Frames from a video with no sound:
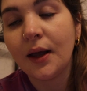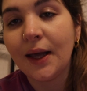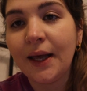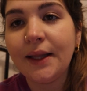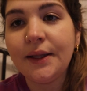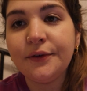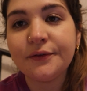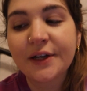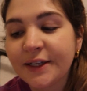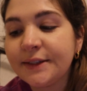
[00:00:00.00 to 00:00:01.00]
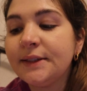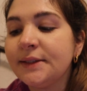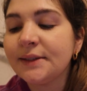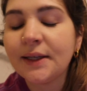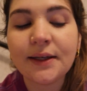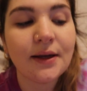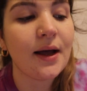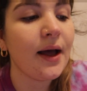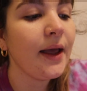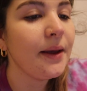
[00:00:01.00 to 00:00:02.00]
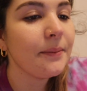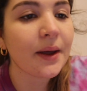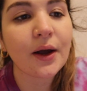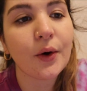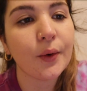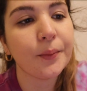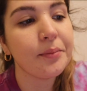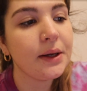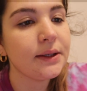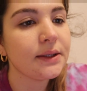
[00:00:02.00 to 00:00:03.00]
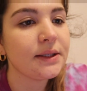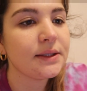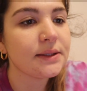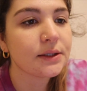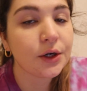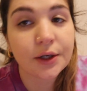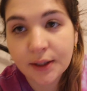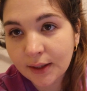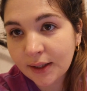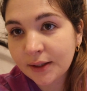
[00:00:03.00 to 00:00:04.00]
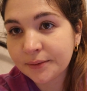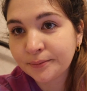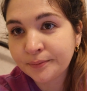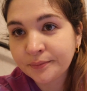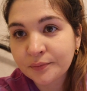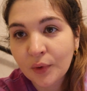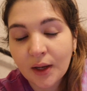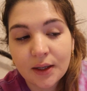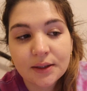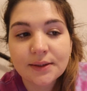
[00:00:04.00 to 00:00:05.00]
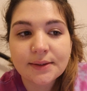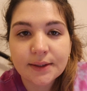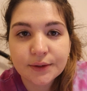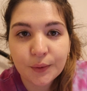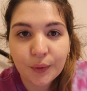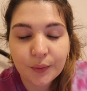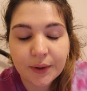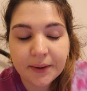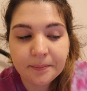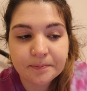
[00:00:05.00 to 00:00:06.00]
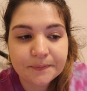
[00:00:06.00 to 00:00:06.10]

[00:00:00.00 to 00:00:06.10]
Hello friends, I am back home. It is currently 6:03.